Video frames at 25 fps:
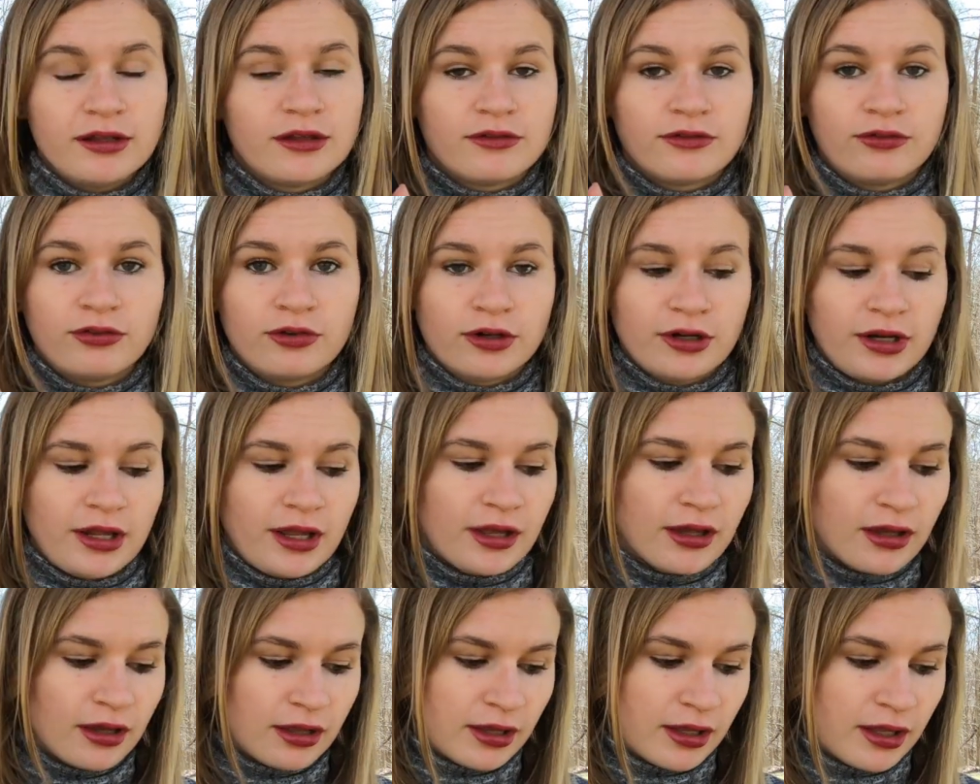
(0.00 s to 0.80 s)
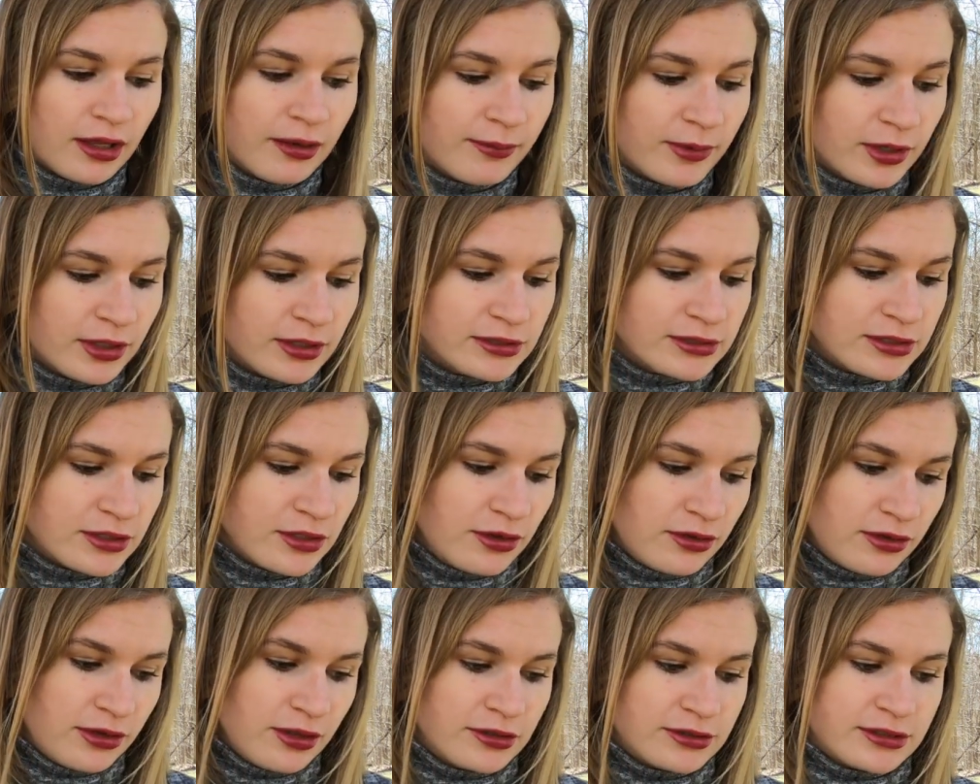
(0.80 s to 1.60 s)
It's for Nikon cameras.
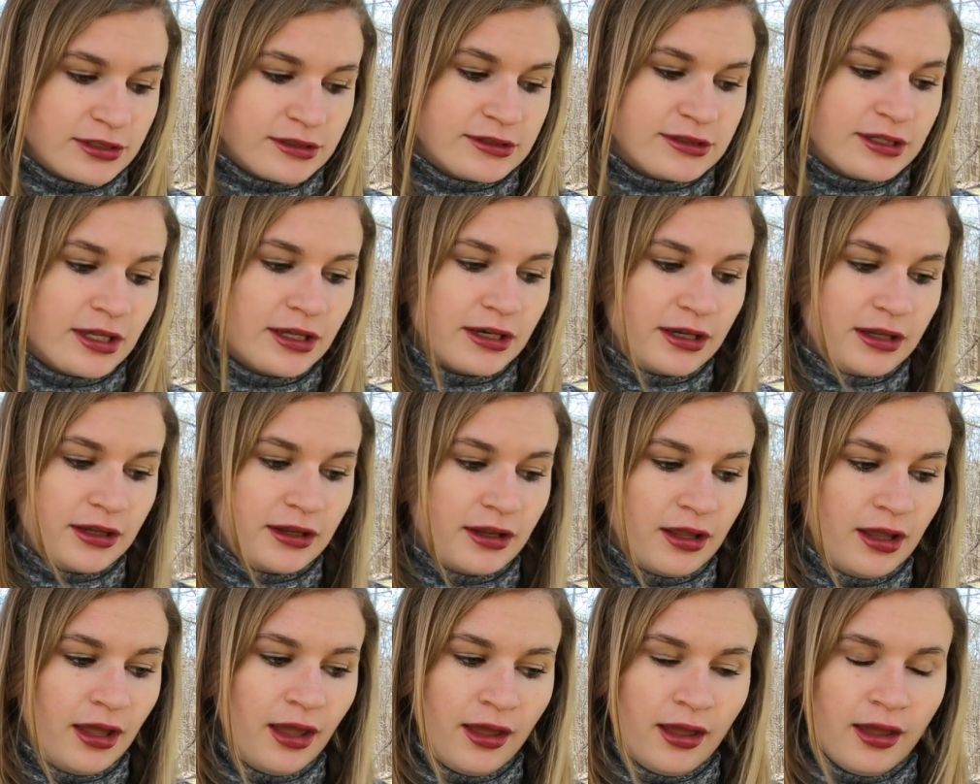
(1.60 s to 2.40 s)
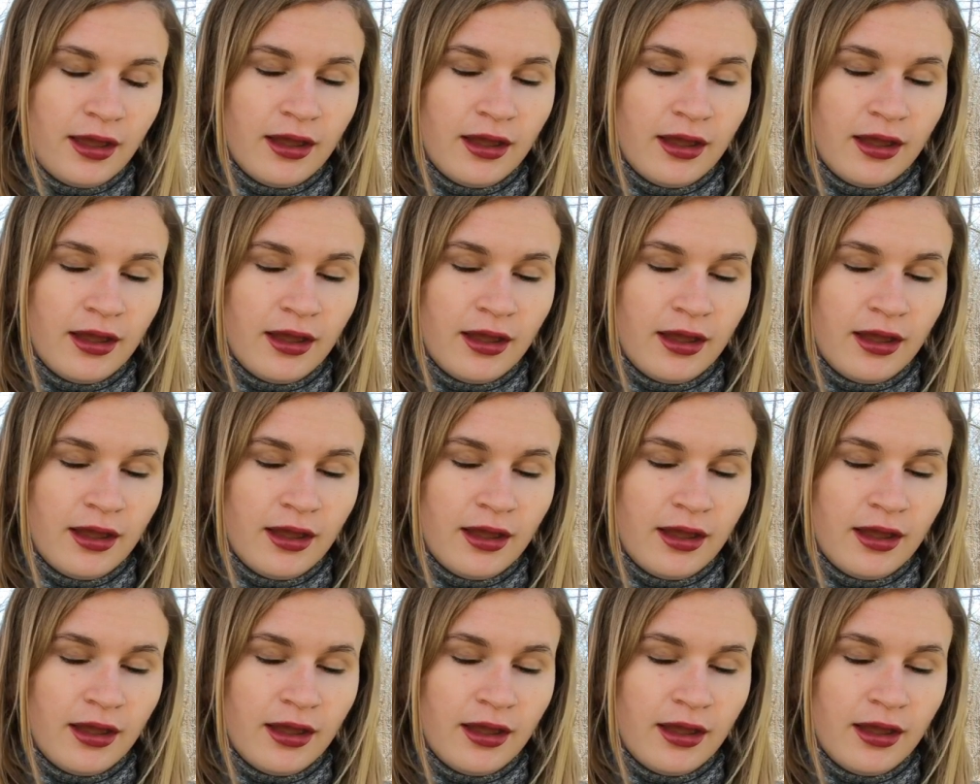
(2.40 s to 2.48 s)
There's a setting